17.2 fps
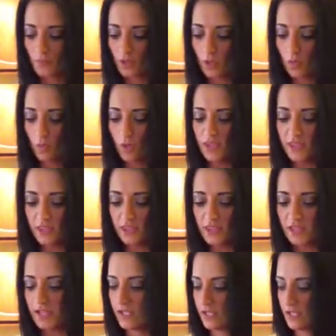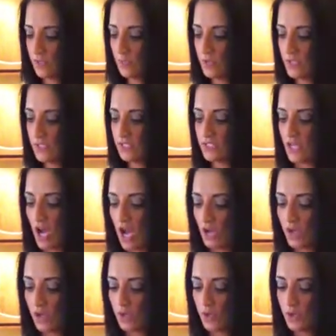With the
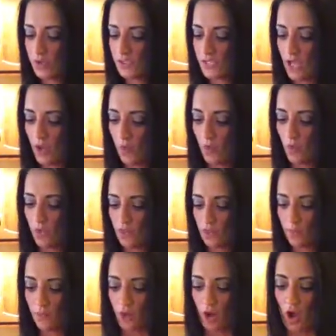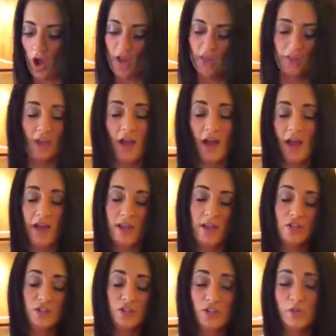tacos, with the broth,
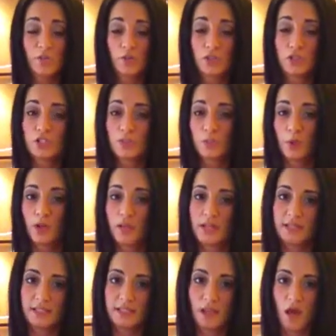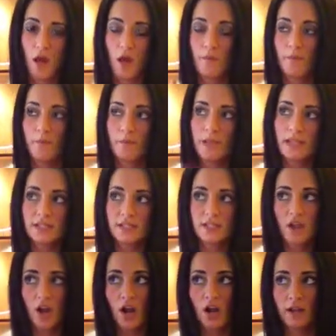I usually will just put in some
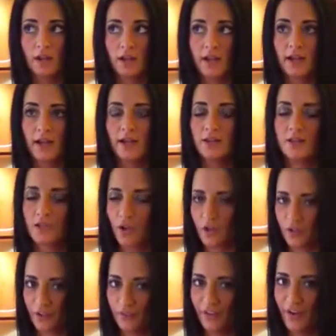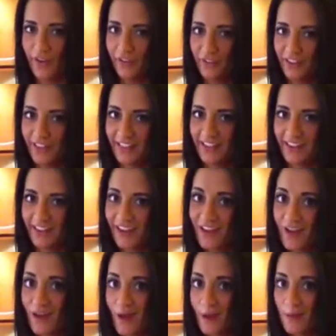minced garlic. I use garlic for everything.
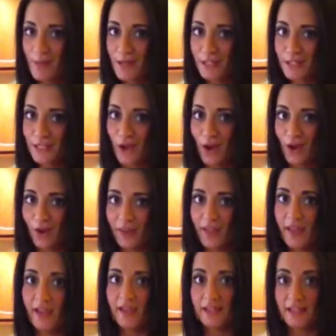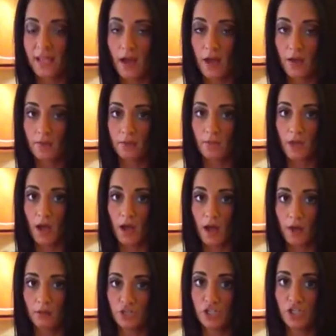Minced garlic, some
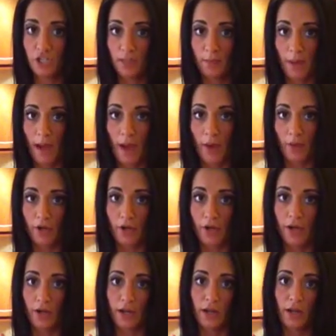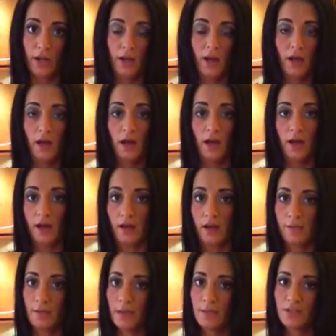chili powder,
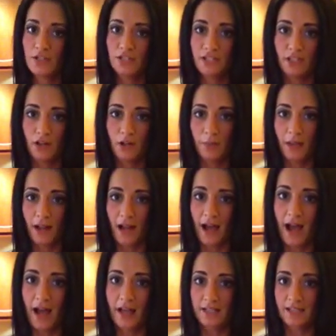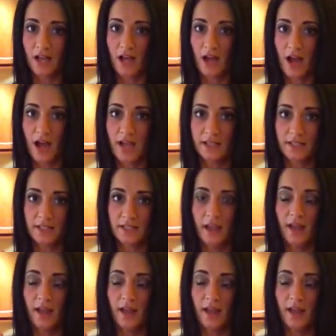maybe just a little bit of hot sauce,